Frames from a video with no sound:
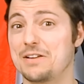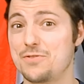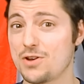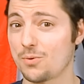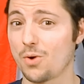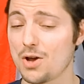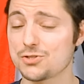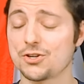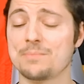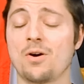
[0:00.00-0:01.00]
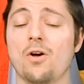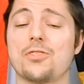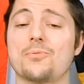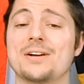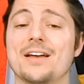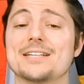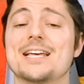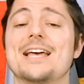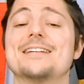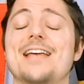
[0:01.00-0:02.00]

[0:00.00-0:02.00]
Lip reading: But if you can roster him all 3 nights,